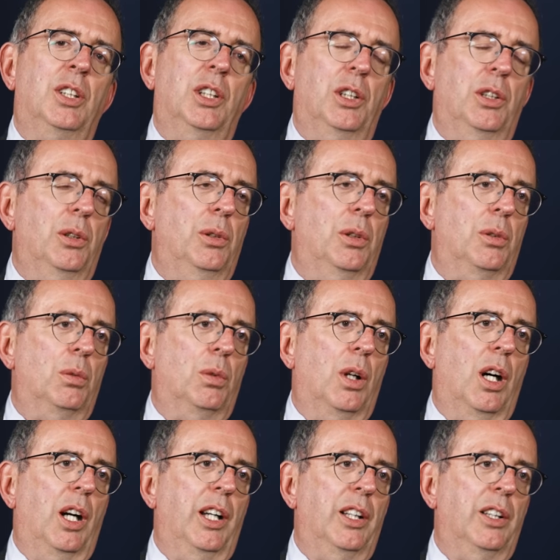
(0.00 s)
who,
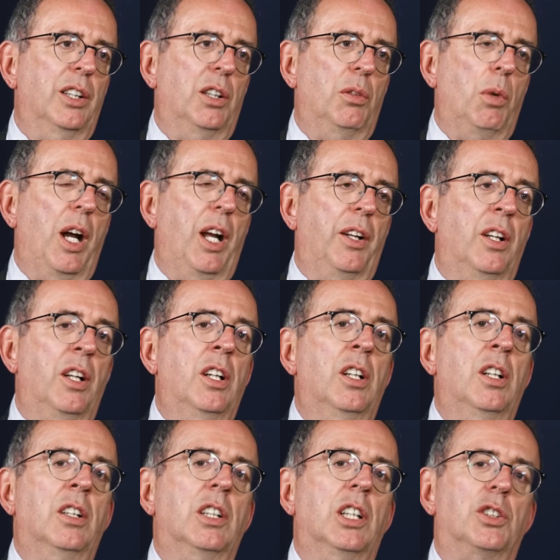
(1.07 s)
why, and when.
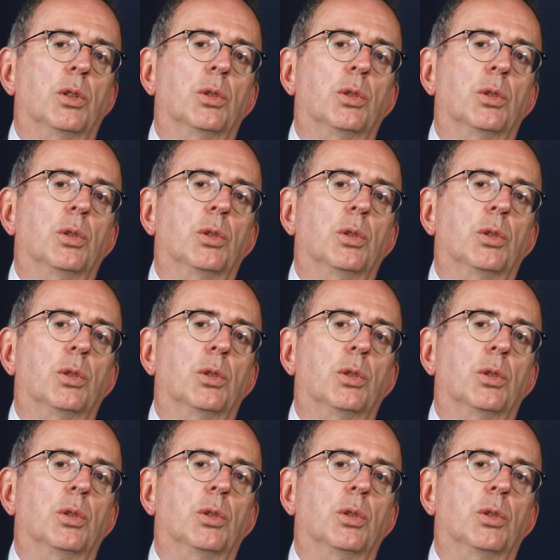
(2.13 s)
There's